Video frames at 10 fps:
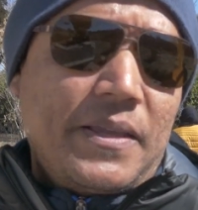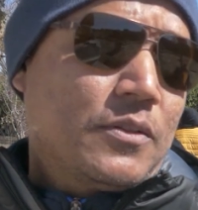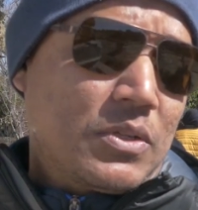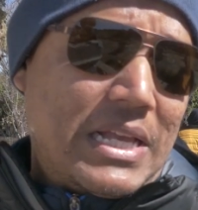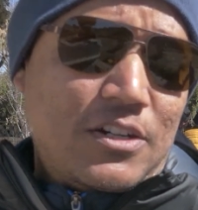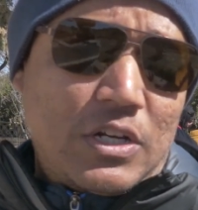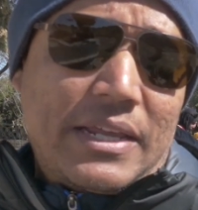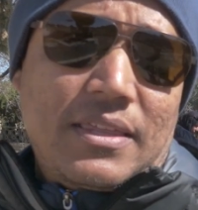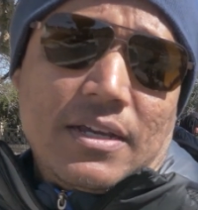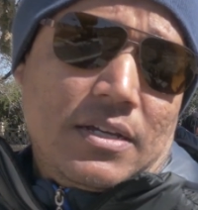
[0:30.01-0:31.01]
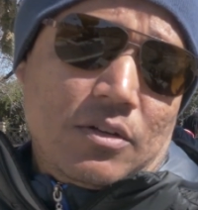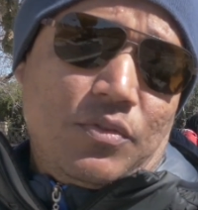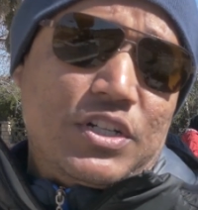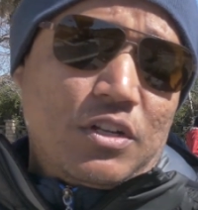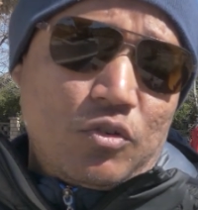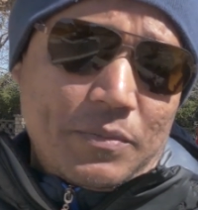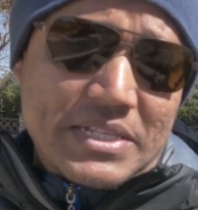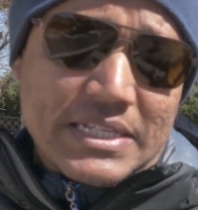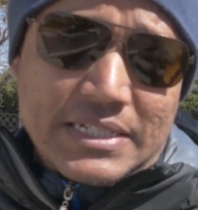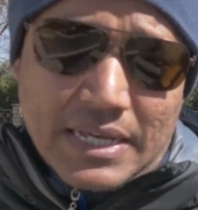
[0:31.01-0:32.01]
It was actually, I think, an official Roman
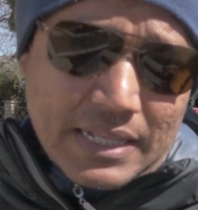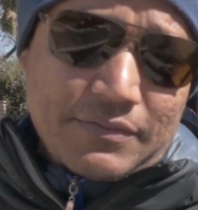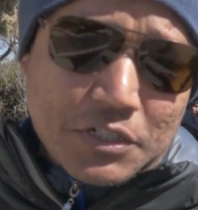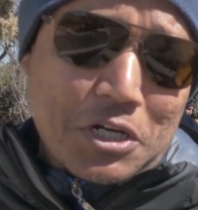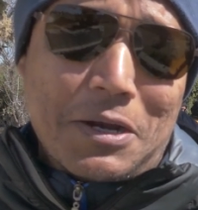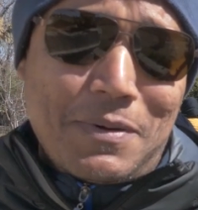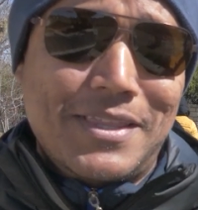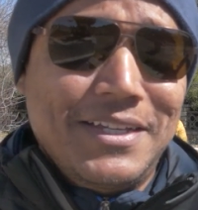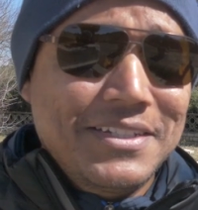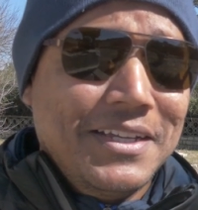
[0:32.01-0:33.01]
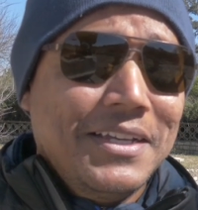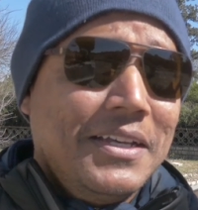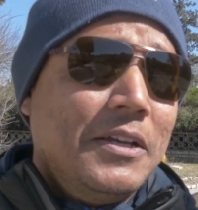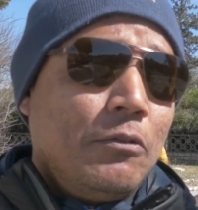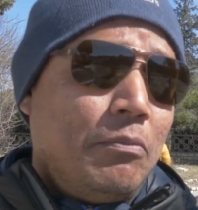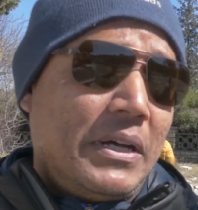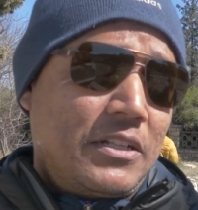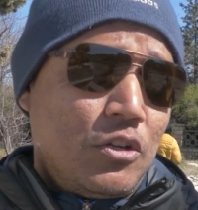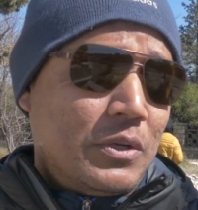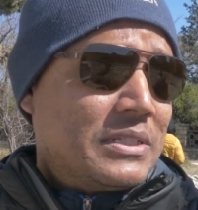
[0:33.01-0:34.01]
city. I'll have to check up on that.
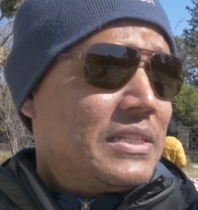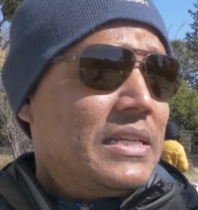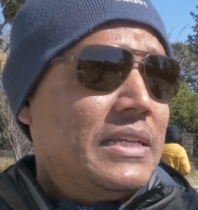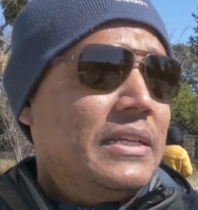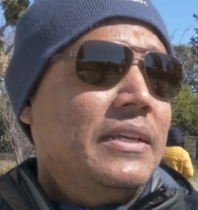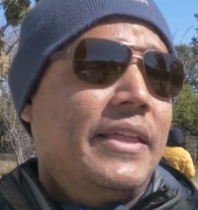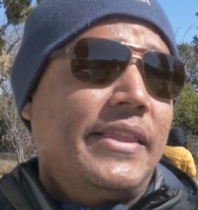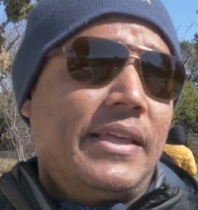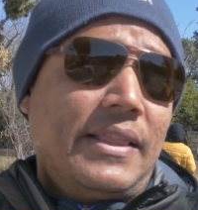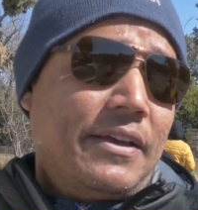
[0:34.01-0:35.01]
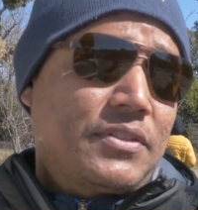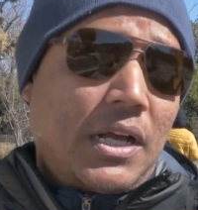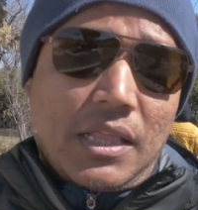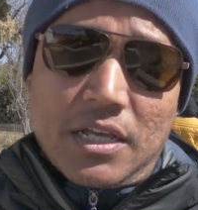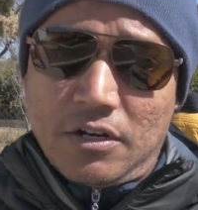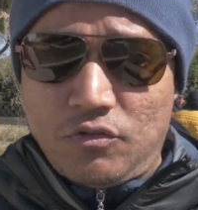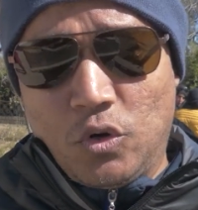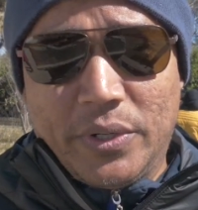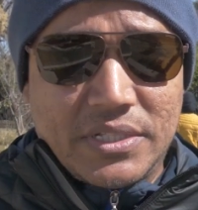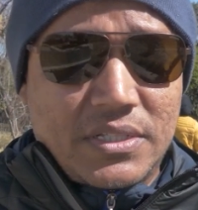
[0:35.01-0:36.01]
But you'll see they left a lot of
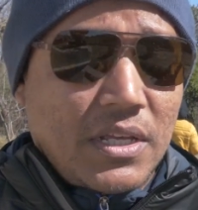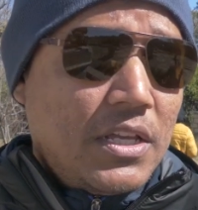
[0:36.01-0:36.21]
ruins.